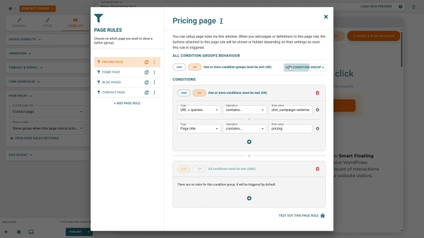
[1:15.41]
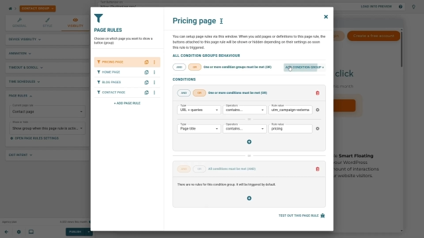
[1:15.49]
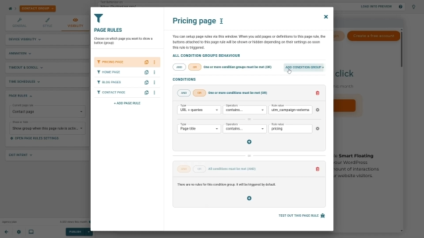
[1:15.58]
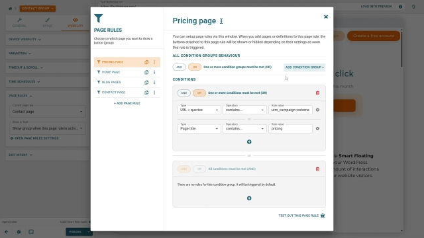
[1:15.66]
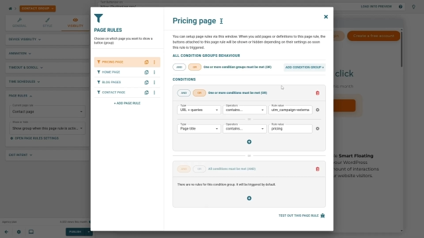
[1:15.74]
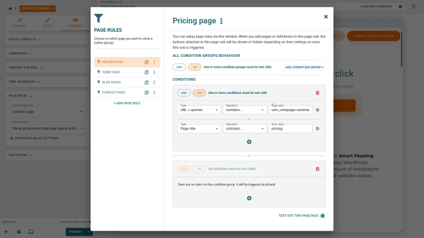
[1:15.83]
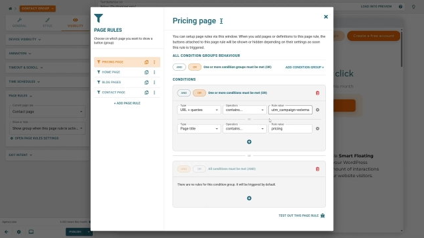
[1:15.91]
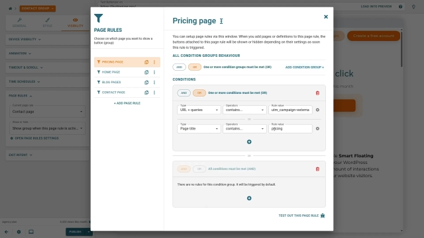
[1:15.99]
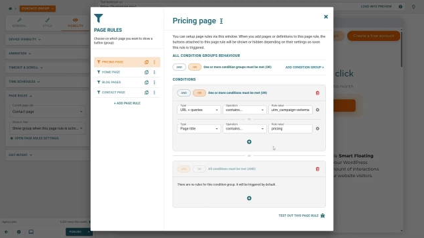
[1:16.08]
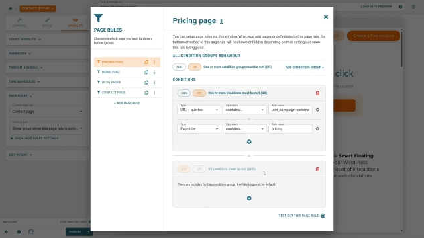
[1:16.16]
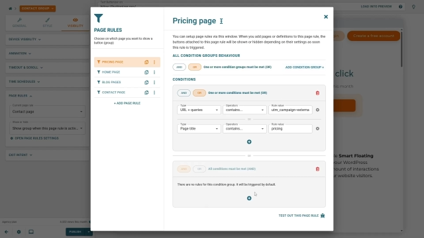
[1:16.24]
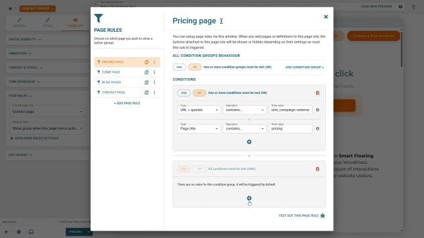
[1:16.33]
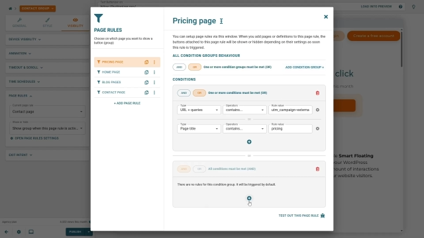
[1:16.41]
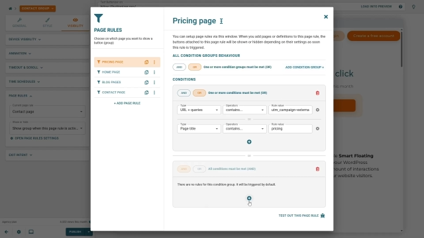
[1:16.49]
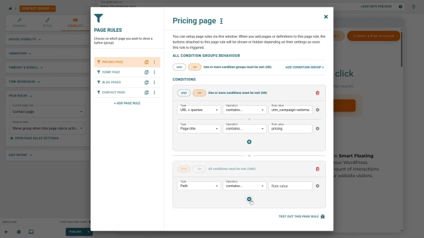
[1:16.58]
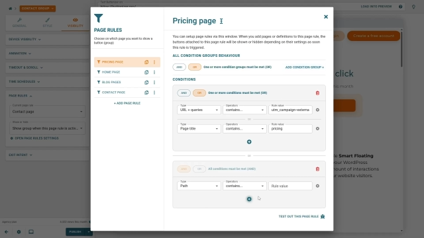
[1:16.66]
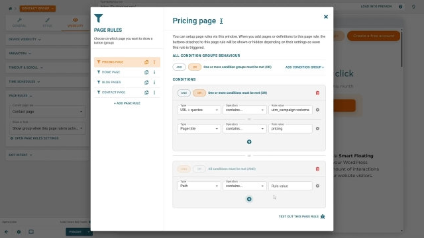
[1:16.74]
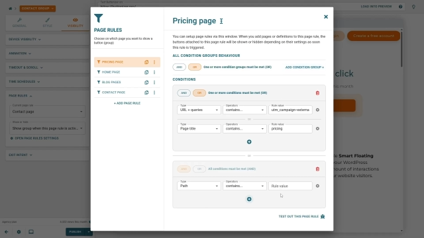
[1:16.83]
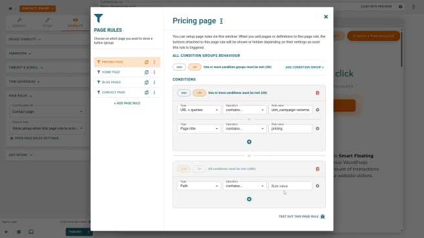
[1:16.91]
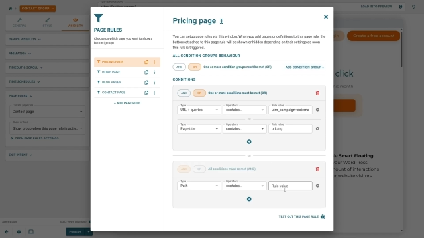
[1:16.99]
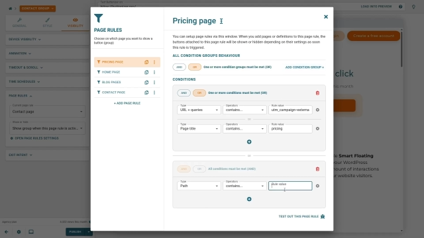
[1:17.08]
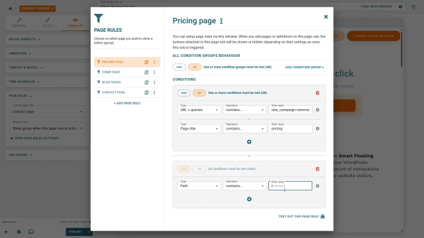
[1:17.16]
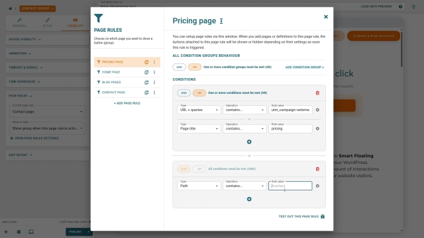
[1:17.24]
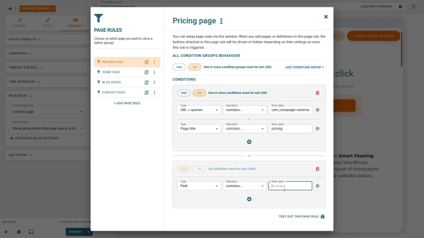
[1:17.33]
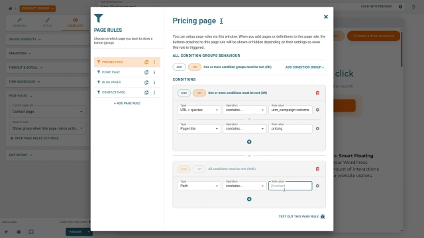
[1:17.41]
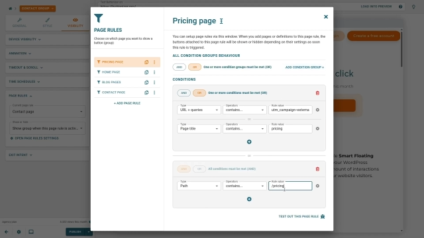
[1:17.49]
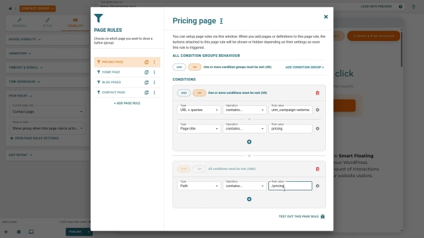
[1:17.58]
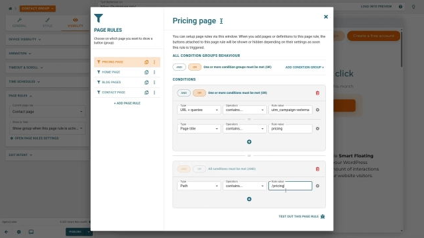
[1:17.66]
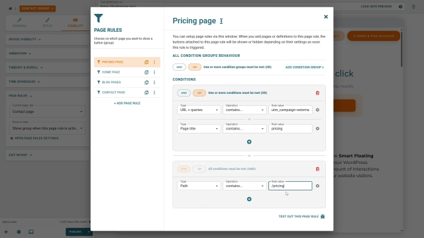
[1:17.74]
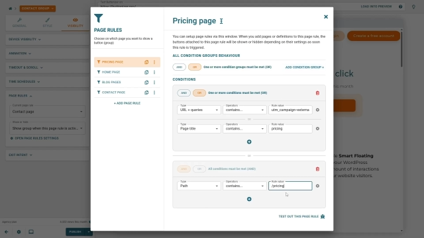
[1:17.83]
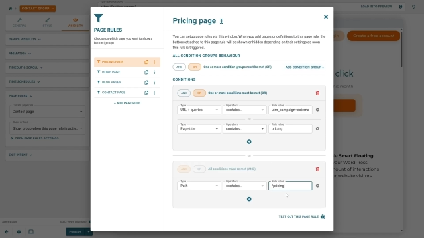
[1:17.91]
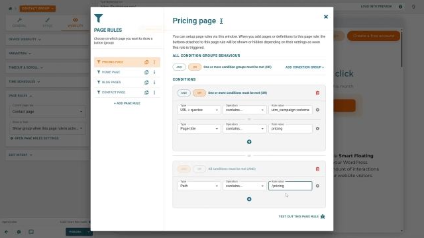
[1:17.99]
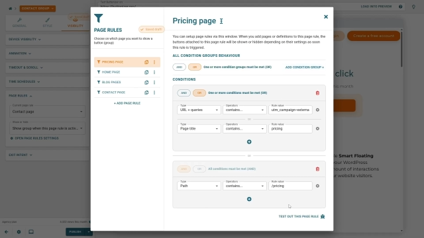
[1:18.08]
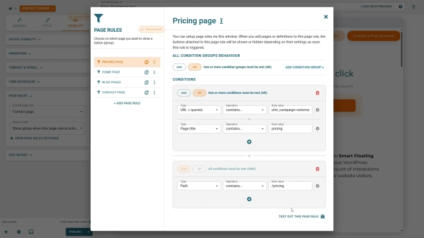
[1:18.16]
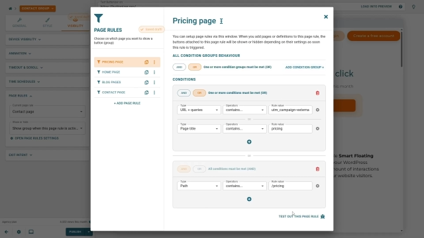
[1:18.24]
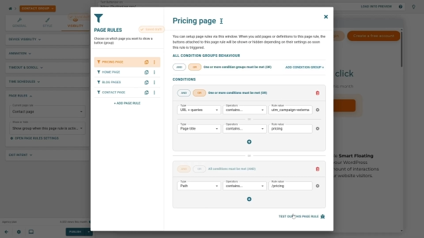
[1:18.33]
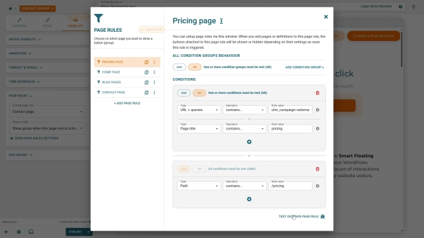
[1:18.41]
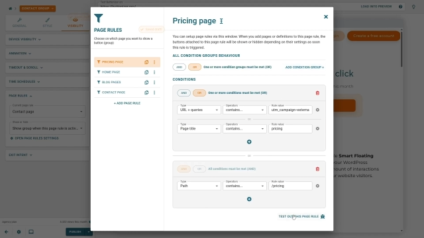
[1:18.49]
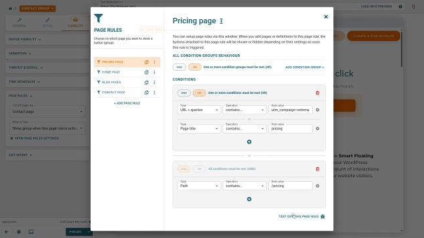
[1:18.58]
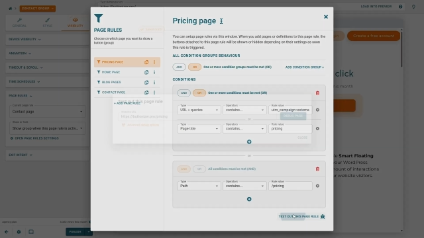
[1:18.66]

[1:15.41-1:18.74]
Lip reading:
No face is visible, so there are no lips to read.